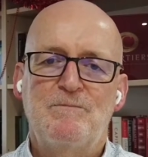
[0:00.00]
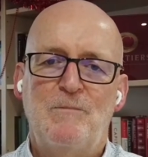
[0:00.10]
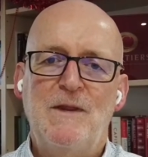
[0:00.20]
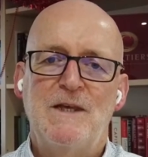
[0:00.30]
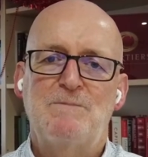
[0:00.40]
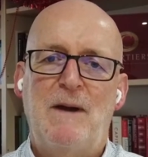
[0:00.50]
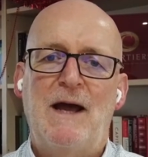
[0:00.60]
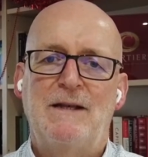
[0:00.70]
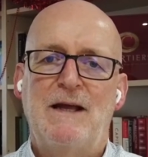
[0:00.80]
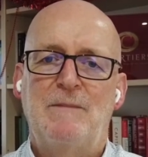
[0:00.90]
when this
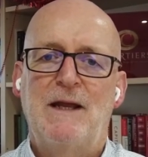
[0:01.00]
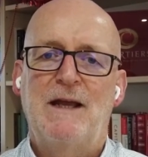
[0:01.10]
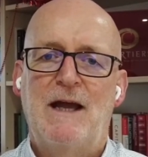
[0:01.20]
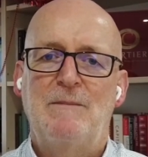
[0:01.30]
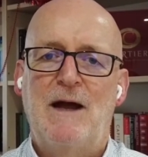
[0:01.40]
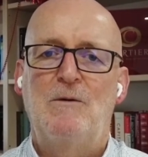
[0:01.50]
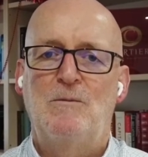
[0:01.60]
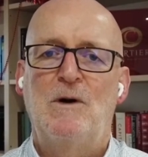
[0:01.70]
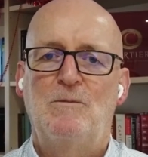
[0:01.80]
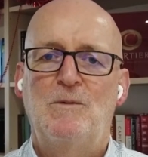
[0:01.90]
pandemic came out,
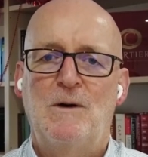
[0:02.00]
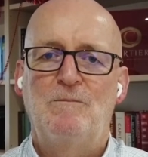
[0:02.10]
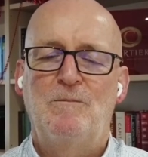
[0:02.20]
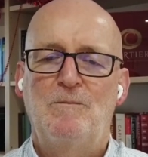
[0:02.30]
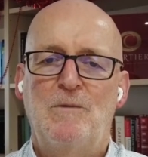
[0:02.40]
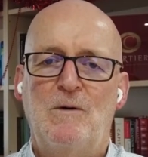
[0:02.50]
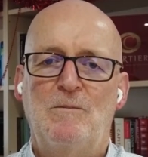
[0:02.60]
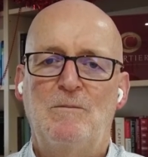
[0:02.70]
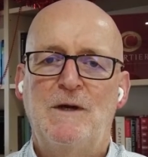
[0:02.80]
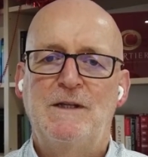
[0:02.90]

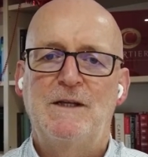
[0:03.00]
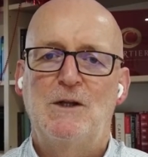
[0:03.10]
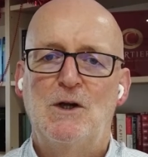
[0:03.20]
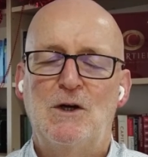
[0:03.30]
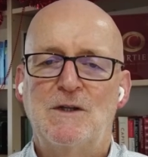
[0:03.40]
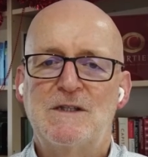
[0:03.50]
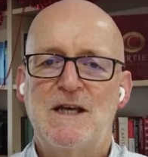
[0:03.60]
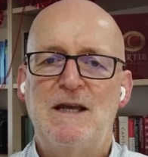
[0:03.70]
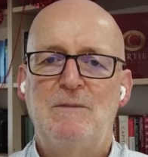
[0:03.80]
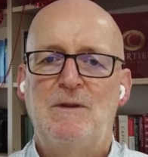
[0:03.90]
what we did a lot on
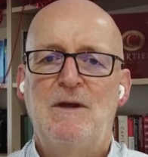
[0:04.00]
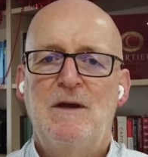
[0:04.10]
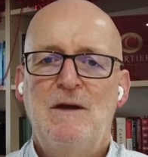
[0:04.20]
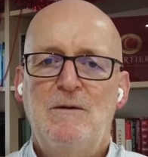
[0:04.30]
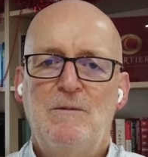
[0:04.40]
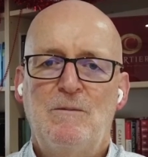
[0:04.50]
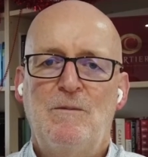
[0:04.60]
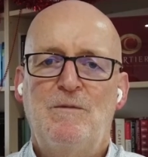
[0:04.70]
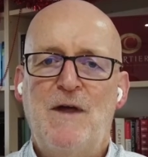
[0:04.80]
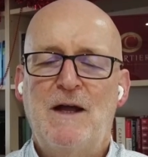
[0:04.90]
team, and
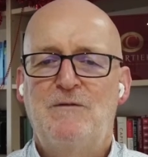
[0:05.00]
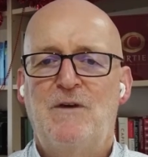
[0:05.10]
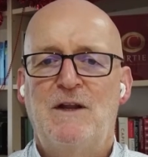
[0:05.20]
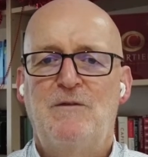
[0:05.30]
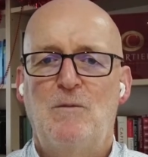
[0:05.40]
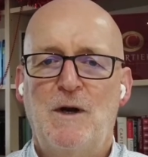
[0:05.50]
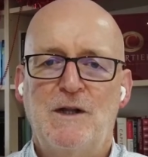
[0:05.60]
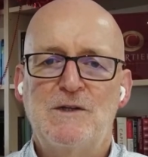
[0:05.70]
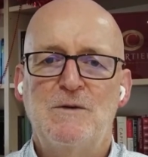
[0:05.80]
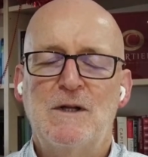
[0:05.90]
thankfully for one
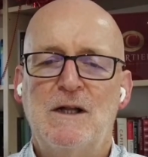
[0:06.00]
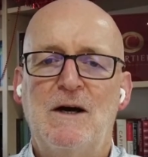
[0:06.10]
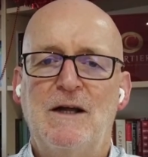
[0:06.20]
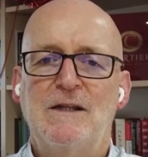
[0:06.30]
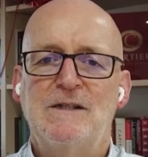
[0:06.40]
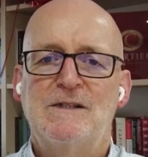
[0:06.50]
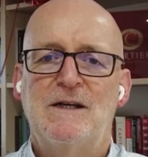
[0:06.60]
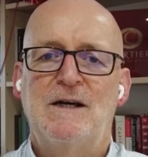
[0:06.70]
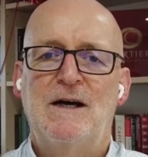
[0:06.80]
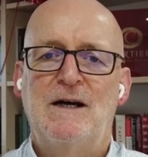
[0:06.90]
or two clients
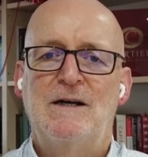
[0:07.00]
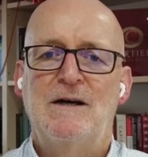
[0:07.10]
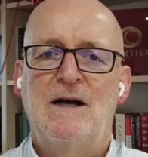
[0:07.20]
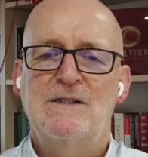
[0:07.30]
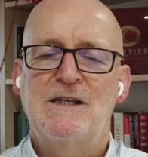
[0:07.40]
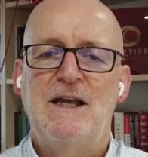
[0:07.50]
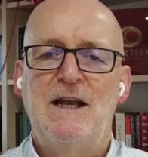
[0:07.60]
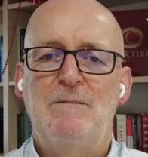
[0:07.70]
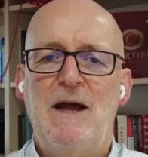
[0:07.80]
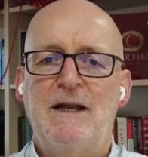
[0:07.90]
that our
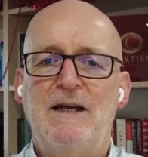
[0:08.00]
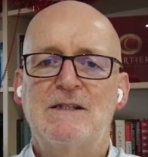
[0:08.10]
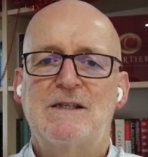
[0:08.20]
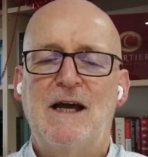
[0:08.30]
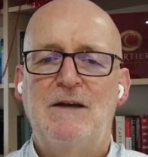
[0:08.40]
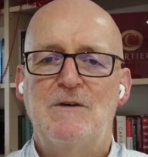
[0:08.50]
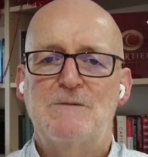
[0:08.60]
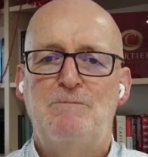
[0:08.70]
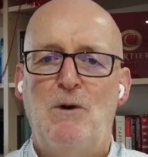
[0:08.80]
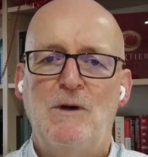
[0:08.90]
senior medics gave
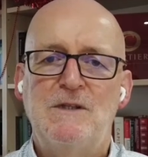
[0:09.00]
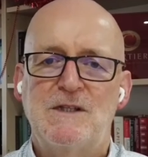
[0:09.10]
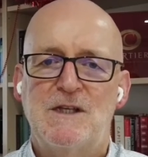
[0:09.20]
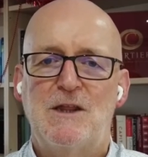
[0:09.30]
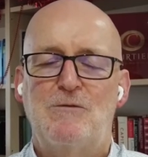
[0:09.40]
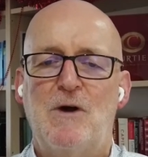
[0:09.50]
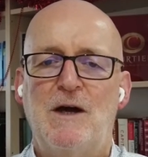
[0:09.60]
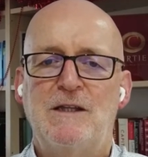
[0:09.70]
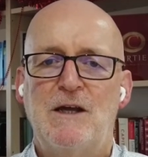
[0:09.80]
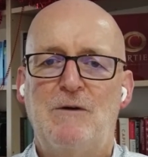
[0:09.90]
us pointers in the
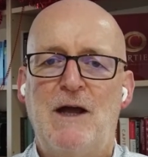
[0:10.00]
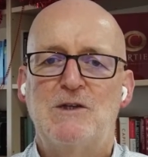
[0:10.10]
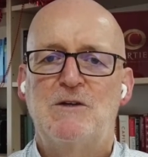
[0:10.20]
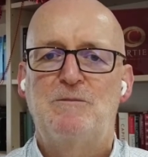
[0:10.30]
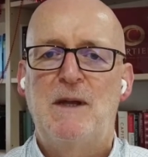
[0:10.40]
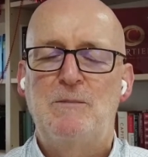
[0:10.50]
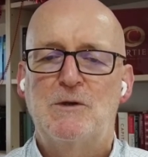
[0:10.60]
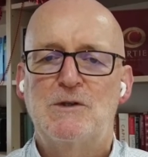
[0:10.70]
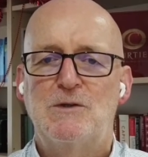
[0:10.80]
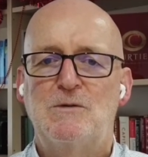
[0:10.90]
right direction of people
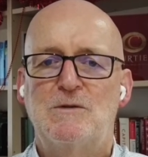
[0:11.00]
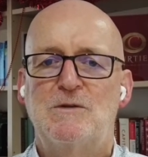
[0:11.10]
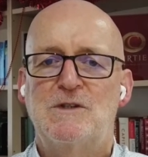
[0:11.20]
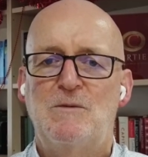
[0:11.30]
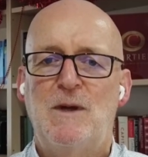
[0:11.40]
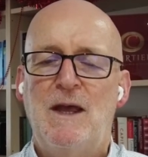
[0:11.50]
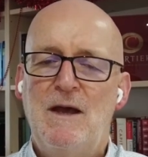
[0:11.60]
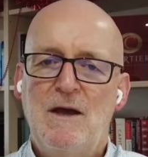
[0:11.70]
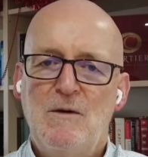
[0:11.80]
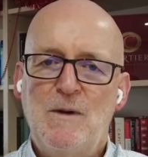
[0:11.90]
to talk to. So
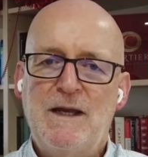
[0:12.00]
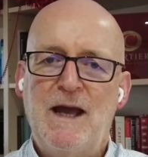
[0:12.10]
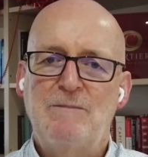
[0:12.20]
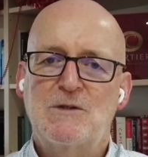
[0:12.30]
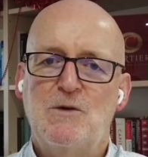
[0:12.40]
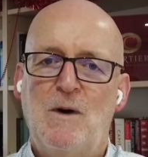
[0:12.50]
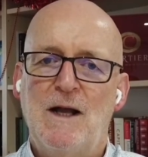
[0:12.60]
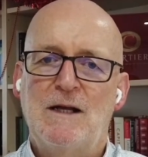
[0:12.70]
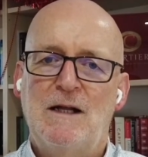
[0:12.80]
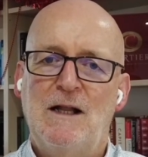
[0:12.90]
we kept
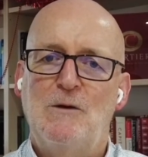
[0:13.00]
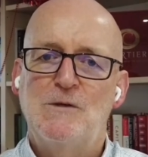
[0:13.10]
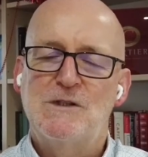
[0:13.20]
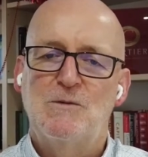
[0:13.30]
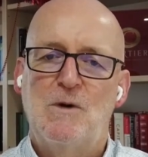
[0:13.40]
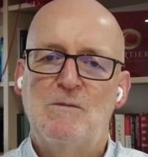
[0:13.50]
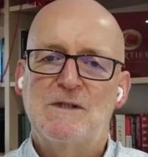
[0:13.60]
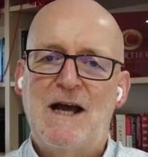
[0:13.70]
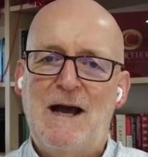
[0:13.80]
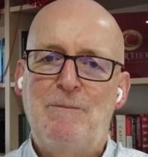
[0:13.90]
quite close to what
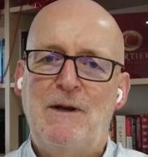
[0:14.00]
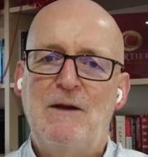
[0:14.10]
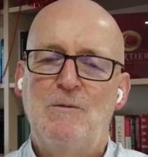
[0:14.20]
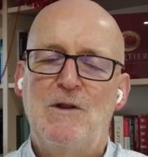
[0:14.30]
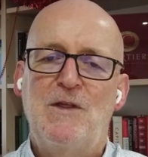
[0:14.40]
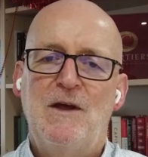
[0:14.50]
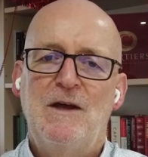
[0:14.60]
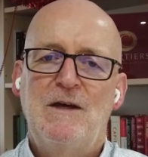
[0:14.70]
was happening with